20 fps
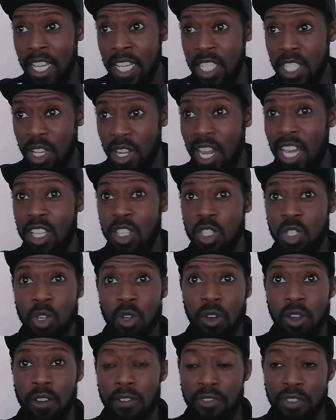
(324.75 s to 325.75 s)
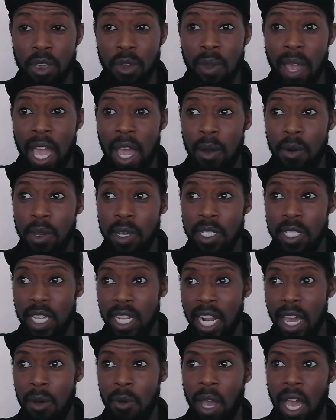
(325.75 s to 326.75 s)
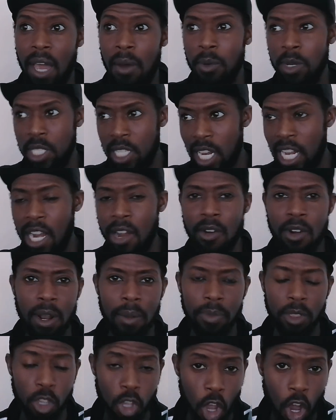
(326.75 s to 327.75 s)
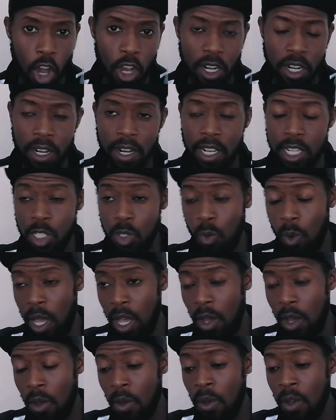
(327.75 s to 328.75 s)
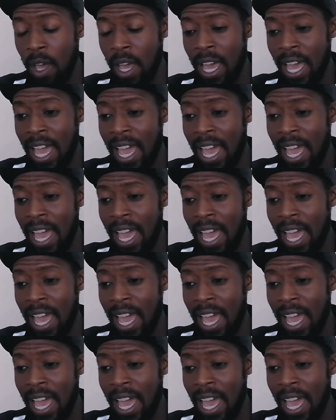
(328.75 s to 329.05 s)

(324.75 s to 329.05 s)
So that took a few hours, and I was clearing up the garden as well.